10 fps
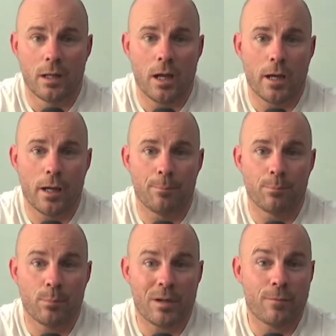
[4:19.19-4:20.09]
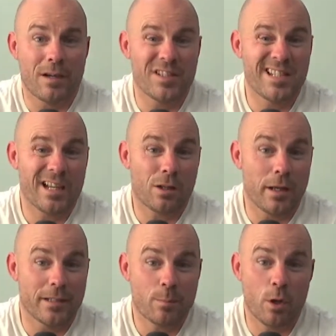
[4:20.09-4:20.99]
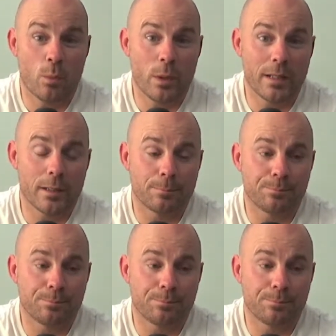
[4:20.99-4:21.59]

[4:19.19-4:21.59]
about 5 to 10 clients per week.